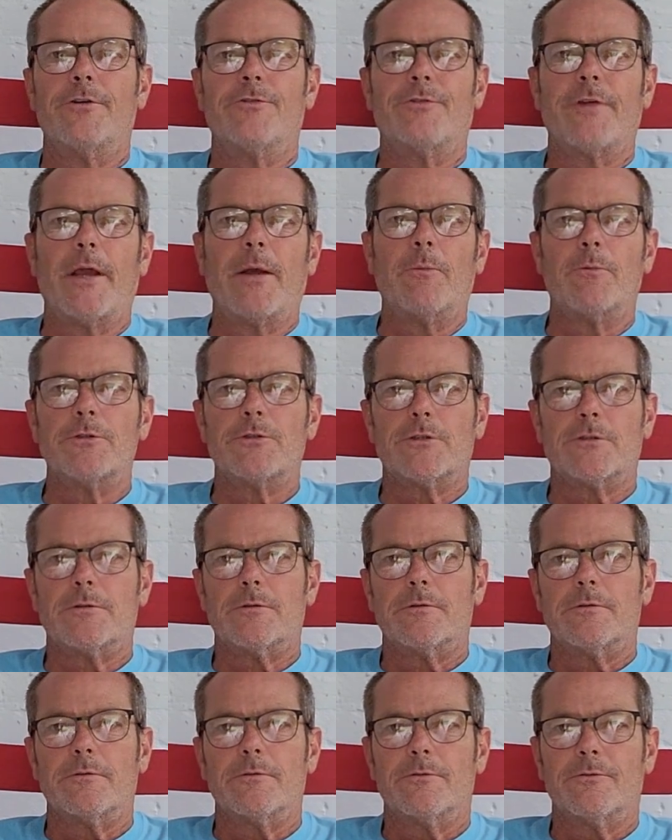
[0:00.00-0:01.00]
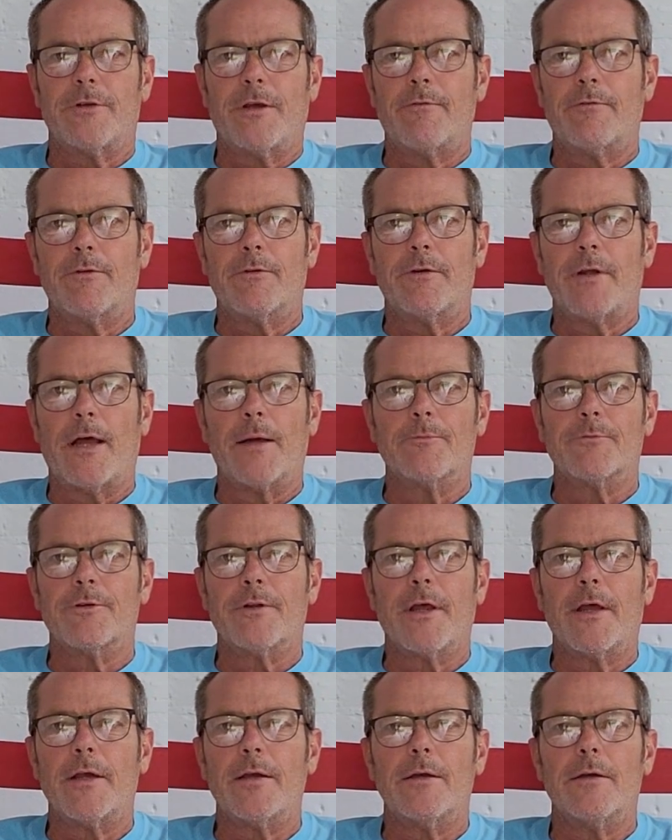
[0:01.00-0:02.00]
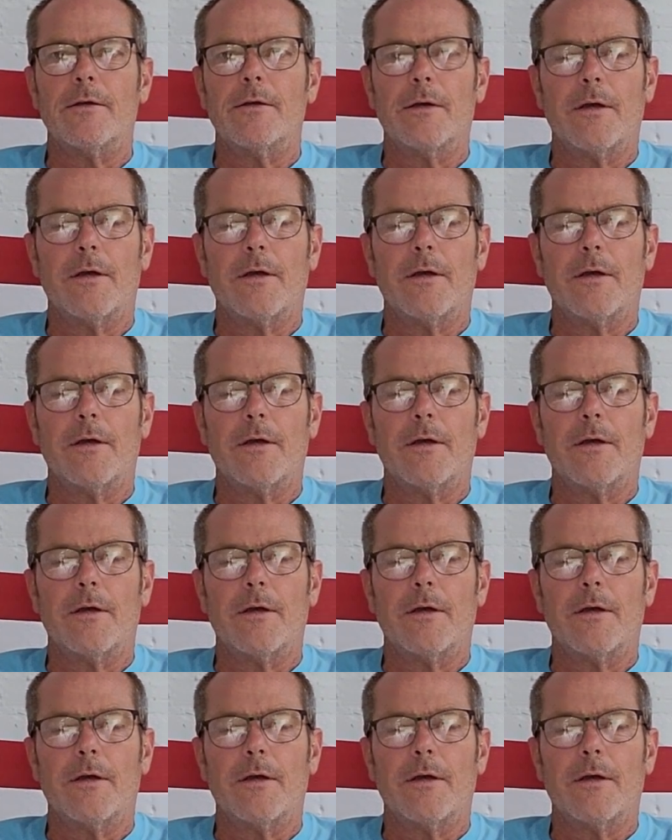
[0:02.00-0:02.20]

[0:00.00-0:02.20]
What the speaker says: sandwich 7 times a day?